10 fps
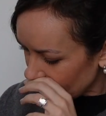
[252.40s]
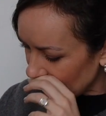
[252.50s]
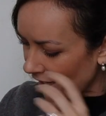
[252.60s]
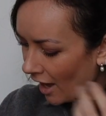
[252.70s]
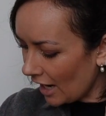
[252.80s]

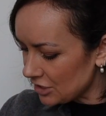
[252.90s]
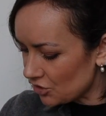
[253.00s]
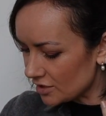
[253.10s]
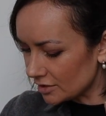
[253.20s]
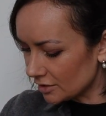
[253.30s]
yeah, I
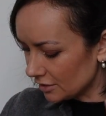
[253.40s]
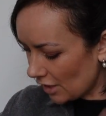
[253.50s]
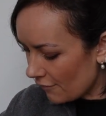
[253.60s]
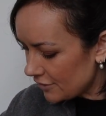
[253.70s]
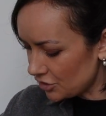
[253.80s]
just
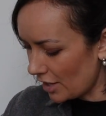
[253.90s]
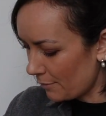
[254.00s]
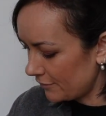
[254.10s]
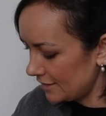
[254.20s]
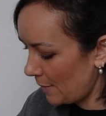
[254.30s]
love the shape
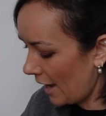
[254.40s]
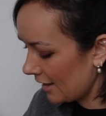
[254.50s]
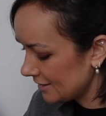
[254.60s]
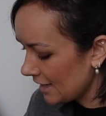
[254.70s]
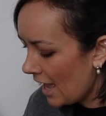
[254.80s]
of these
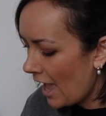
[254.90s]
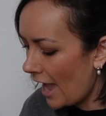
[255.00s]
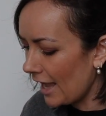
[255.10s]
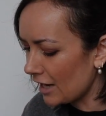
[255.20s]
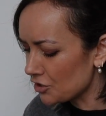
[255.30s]
pants.
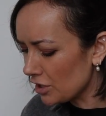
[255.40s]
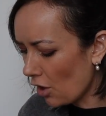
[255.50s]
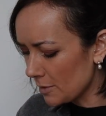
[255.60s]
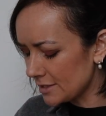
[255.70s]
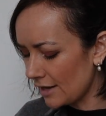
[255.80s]
I actually
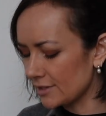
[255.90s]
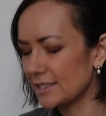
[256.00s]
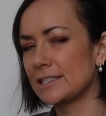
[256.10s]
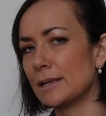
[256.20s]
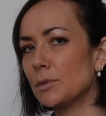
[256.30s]
almost have a
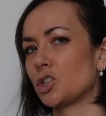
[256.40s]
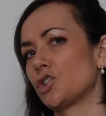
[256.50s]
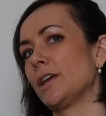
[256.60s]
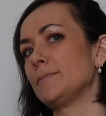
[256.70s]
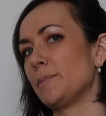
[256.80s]
similar
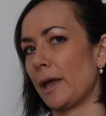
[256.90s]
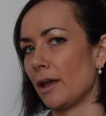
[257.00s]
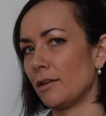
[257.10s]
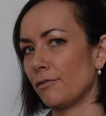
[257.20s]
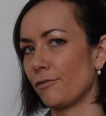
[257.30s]
shaped
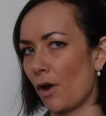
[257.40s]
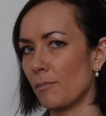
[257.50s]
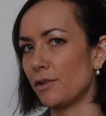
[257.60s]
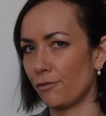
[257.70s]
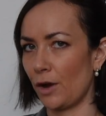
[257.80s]
pant
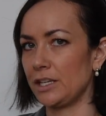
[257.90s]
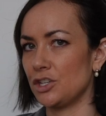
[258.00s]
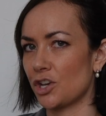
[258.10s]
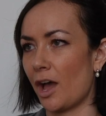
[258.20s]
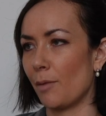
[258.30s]
from the Frankie
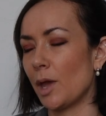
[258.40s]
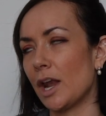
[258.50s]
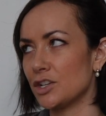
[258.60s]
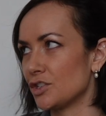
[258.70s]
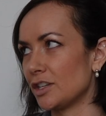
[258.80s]
shop, and
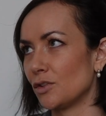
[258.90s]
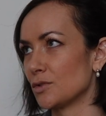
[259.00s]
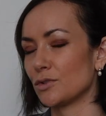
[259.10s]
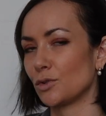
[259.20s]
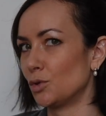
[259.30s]
I just think
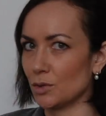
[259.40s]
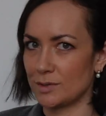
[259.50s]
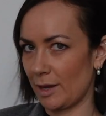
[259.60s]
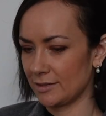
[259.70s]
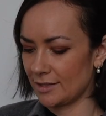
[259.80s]
those are the
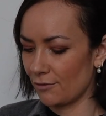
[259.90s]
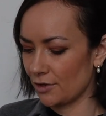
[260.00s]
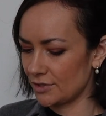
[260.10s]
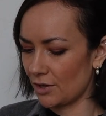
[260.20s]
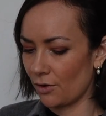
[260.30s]
coolest pants ever.
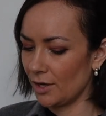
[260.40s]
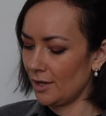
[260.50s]
So